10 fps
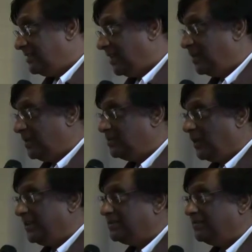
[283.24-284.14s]
In other words,
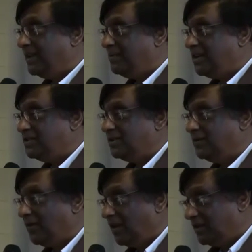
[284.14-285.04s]
what is the vibration
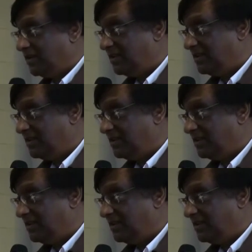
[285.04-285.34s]
of God?